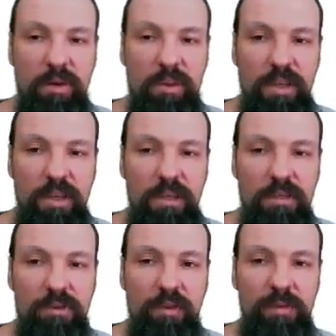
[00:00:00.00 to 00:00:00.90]
the
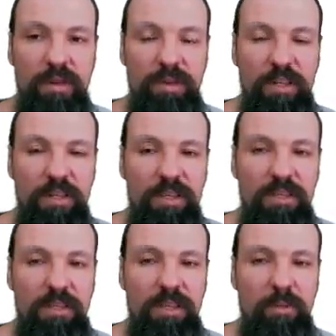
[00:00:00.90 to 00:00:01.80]
index of observation
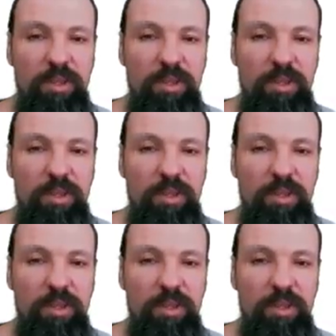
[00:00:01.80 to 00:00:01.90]
is T,